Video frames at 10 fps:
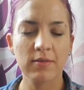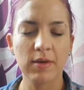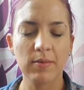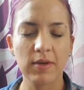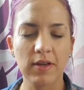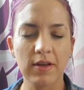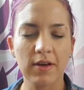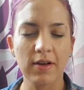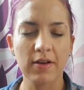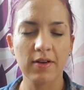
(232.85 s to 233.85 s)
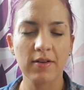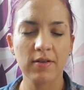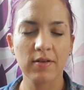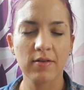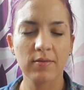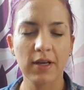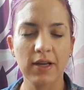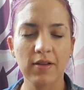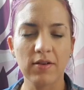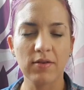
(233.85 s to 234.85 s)
Maybe
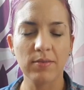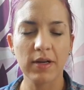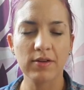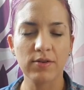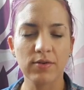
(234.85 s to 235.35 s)
making a little mental